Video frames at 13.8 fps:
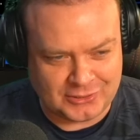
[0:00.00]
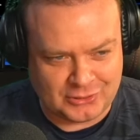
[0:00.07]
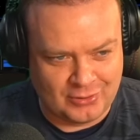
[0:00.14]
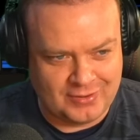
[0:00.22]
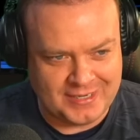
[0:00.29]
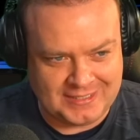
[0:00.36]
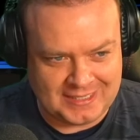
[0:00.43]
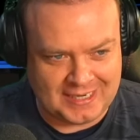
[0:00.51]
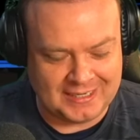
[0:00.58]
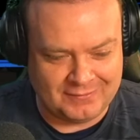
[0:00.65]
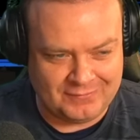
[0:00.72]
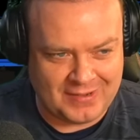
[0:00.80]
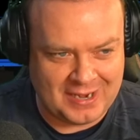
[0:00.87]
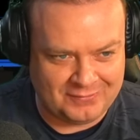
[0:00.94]

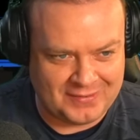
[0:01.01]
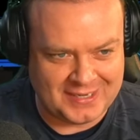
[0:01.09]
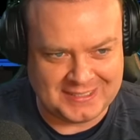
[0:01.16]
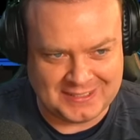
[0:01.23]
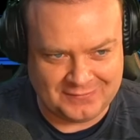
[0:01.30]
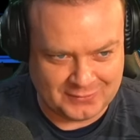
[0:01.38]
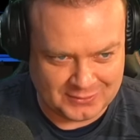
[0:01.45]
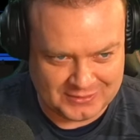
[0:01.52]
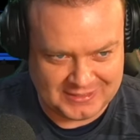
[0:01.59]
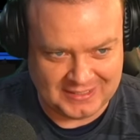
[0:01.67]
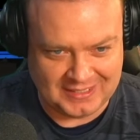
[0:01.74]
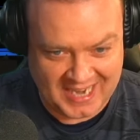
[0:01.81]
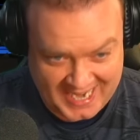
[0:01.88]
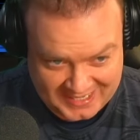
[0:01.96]
storytelling in Final Fantasy
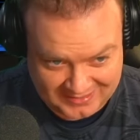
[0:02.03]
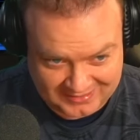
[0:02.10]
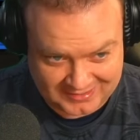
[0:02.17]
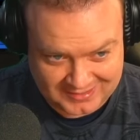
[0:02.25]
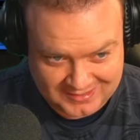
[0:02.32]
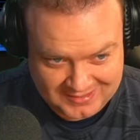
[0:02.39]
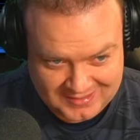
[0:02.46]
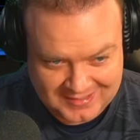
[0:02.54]
XIV is.